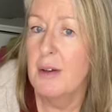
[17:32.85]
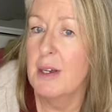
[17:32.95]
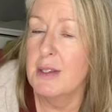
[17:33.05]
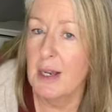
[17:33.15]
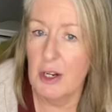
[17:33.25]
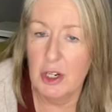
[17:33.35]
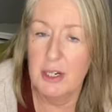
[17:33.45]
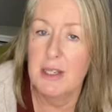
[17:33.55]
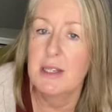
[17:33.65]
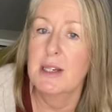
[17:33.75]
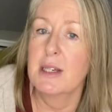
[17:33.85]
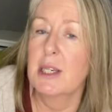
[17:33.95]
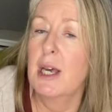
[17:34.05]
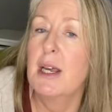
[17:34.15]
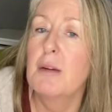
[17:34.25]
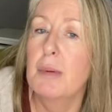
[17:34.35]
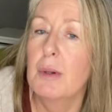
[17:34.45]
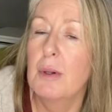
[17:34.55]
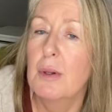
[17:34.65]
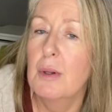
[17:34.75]
is actually still
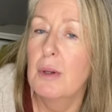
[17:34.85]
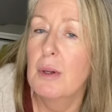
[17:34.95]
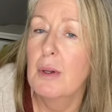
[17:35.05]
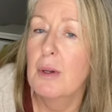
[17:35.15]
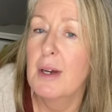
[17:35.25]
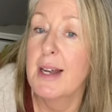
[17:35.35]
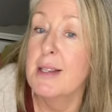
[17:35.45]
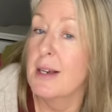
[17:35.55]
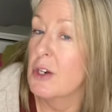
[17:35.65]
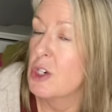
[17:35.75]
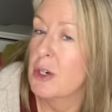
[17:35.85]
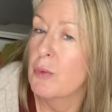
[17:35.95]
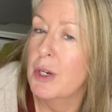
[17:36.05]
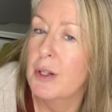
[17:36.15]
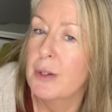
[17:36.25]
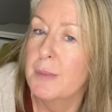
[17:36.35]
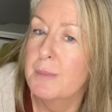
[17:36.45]
attainable, and is actually real.